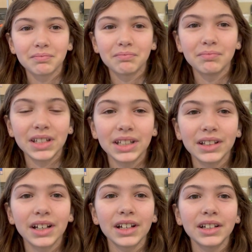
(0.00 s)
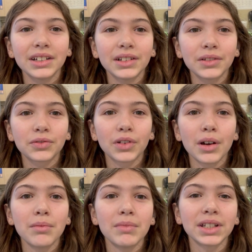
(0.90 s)
Mila
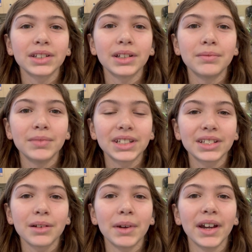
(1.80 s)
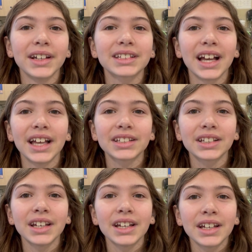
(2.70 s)
from Miss L Mrs. LeBerry's class
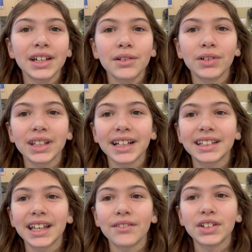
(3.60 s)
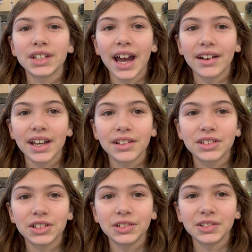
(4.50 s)
would like to give a shout out to